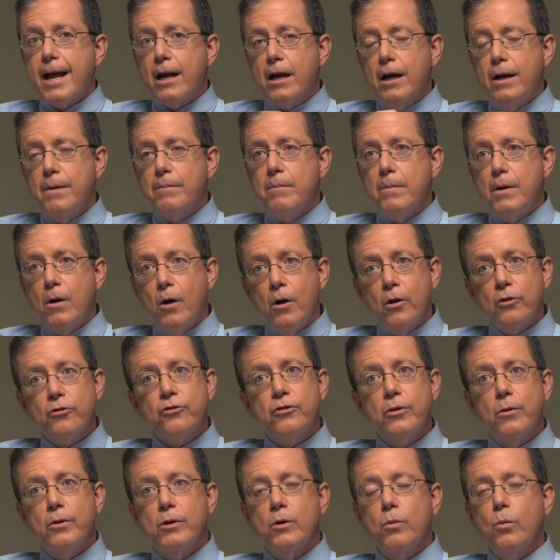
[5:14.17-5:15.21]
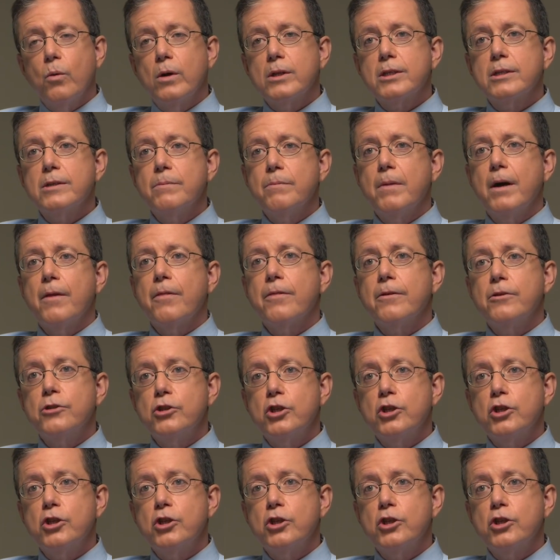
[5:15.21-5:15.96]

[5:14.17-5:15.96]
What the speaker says: come also in a once-a-month